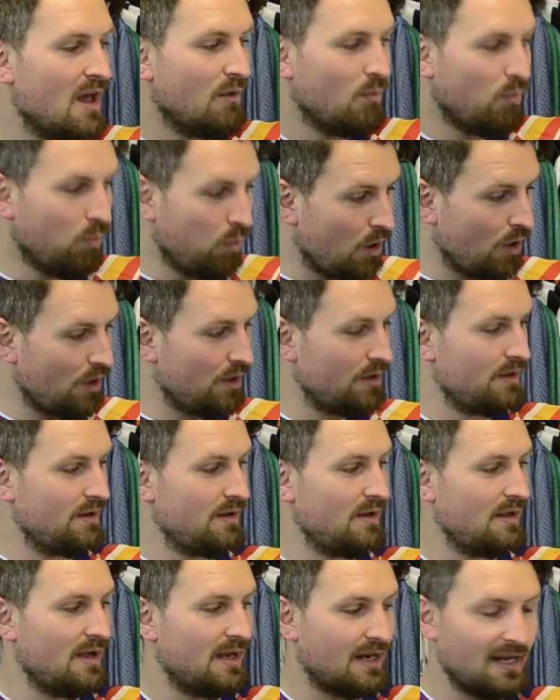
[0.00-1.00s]
What
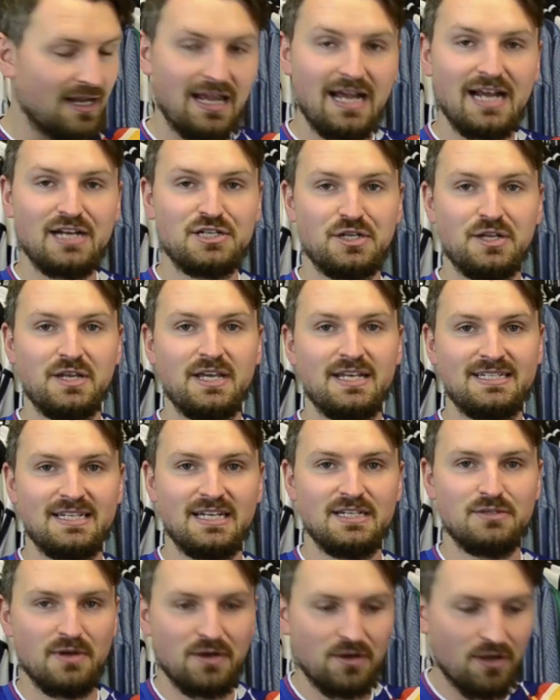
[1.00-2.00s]
a collection this
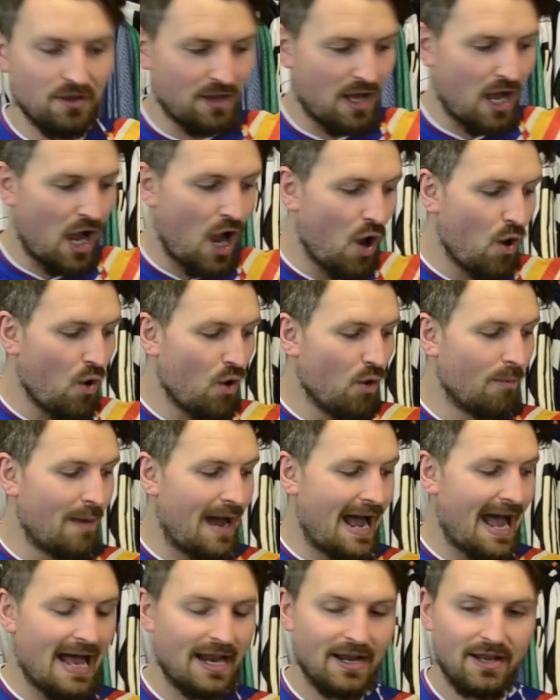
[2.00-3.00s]
is. We got the home
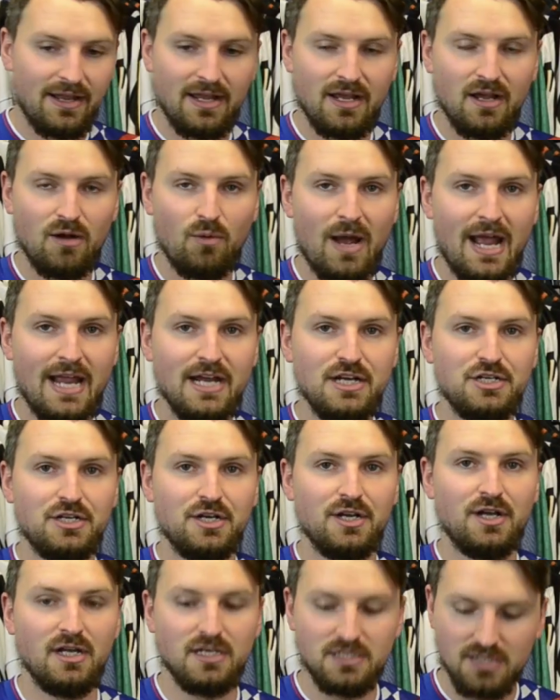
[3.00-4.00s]
and the away
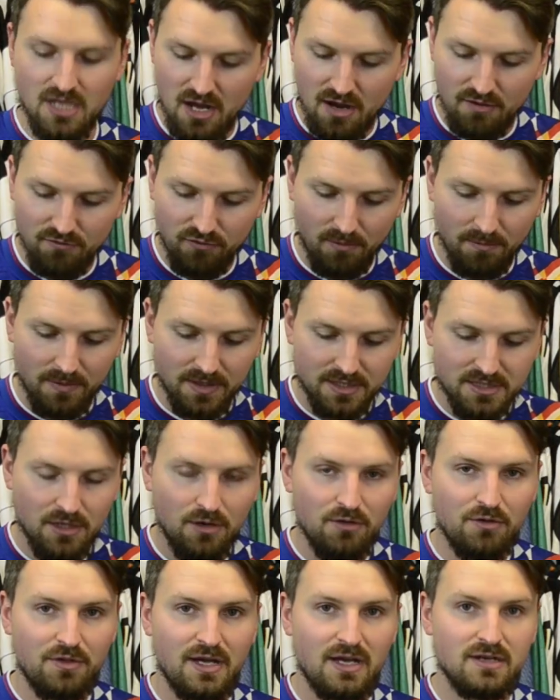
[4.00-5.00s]
shirts from the
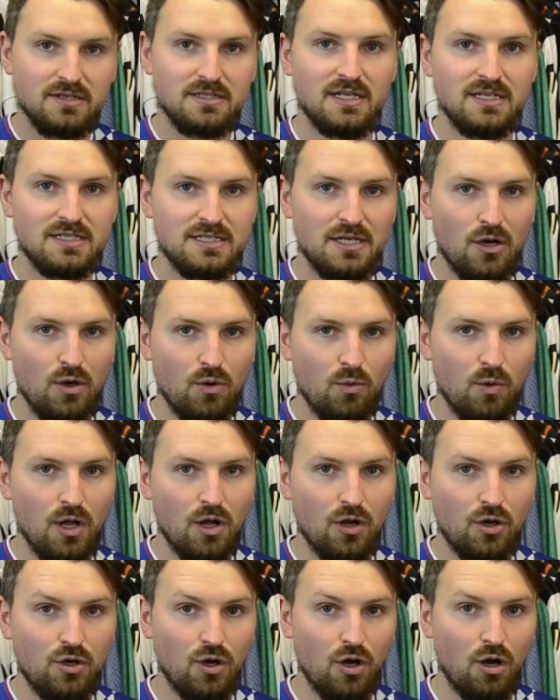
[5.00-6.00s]
2002
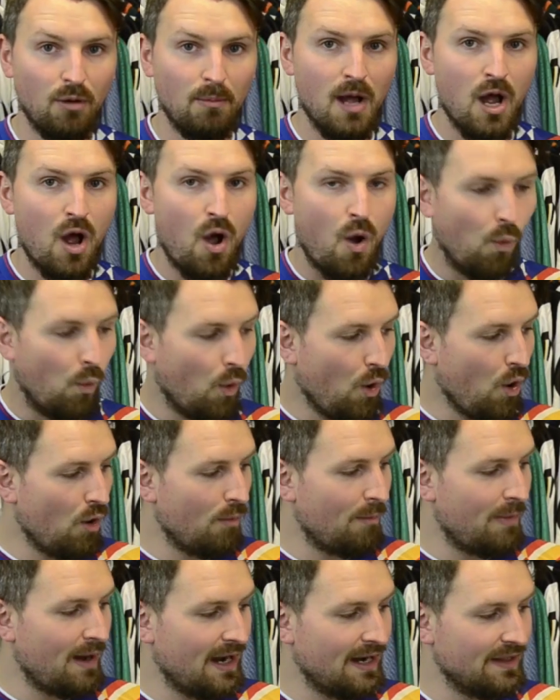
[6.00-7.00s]
World Cup,
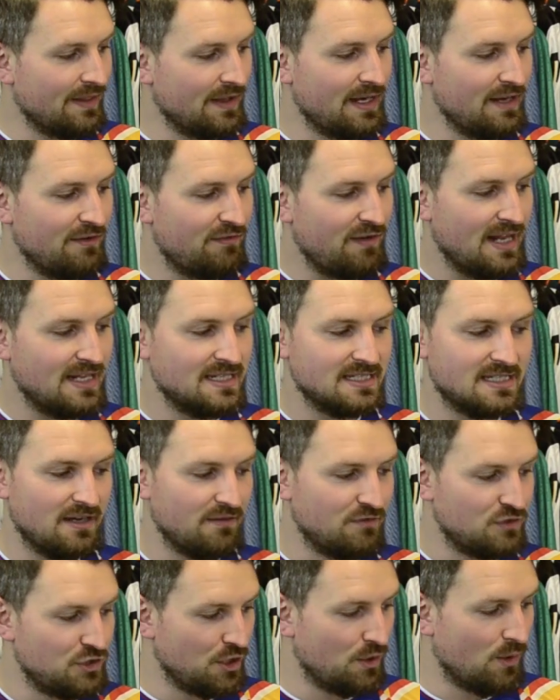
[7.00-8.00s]
worn by the
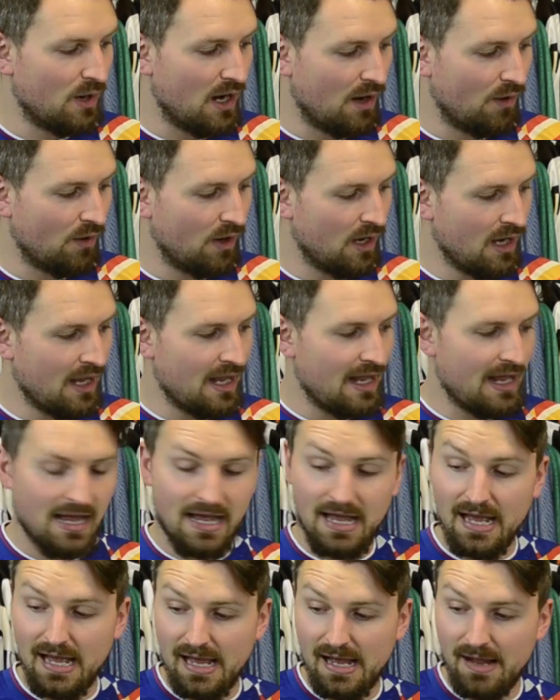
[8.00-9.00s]
defensive duo.
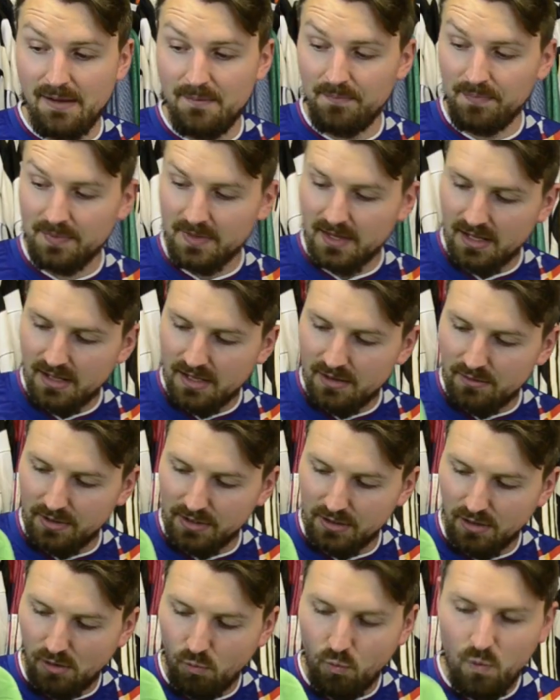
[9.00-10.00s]

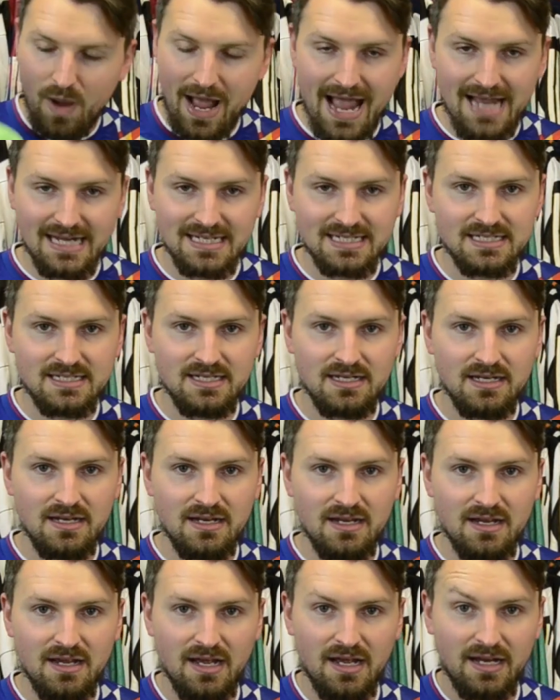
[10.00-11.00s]
We got West
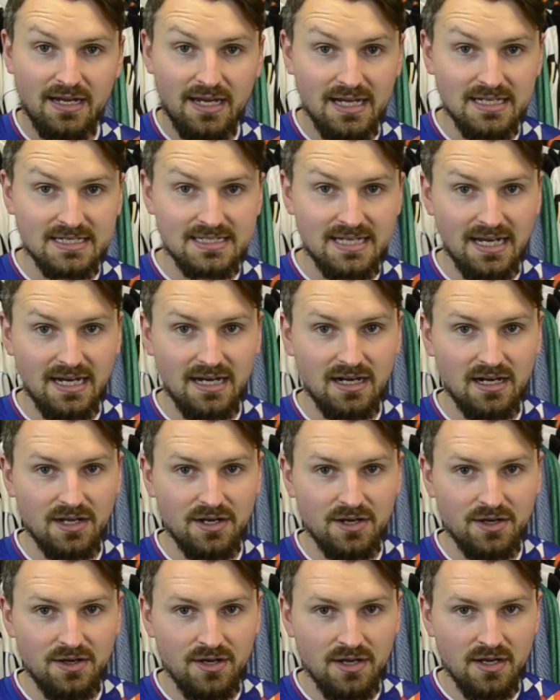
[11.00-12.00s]
against
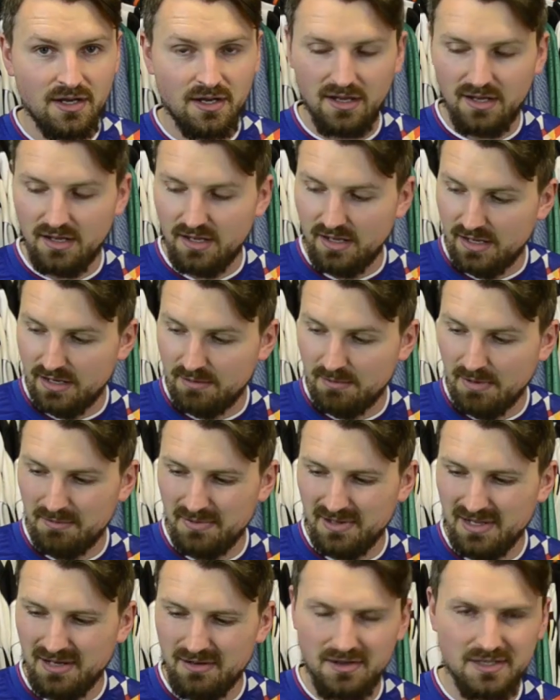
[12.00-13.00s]
England. You
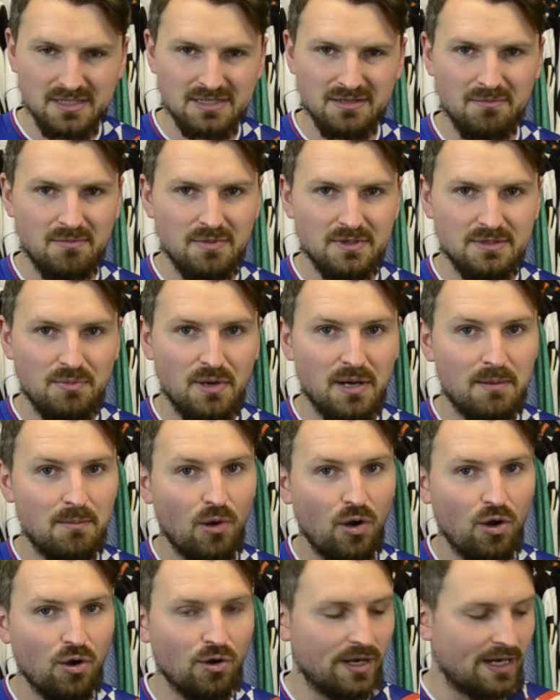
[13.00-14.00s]
remember that one? It's a pretty
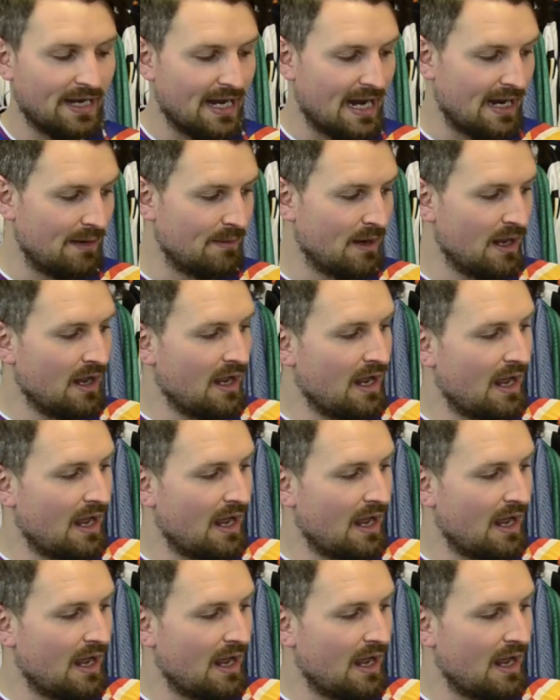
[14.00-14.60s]
boring game.